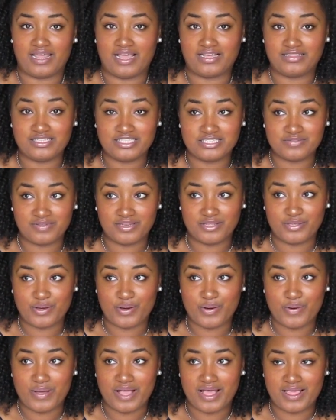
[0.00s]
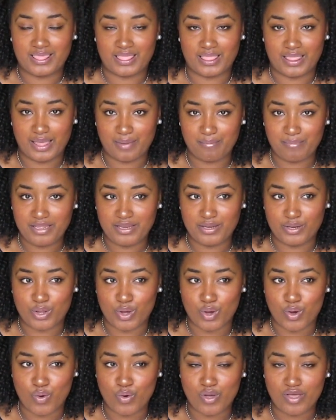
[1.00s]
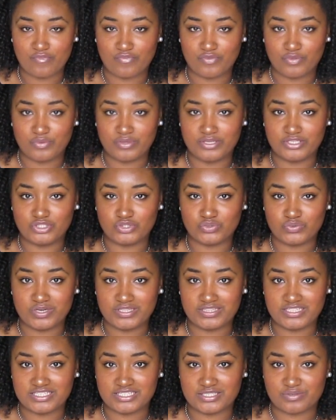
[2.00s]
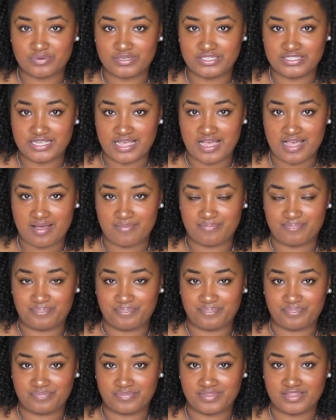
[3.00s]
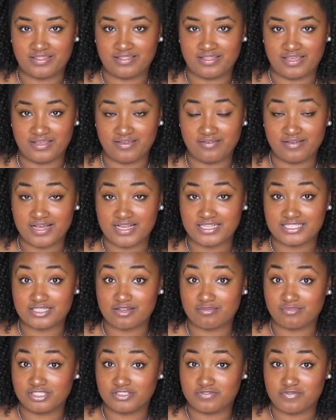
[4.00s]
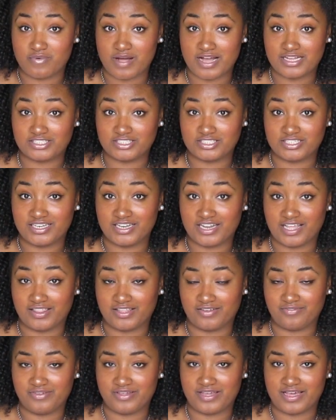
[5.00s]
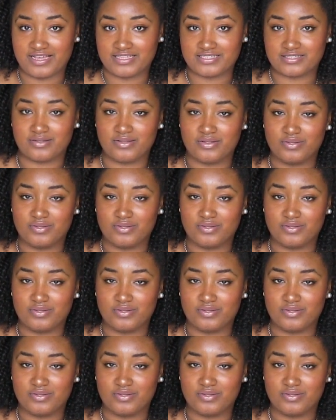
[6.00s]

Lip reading: like this video and let me know if you enjoyed this story time. Thank you guys so much for watching, and I love you guys.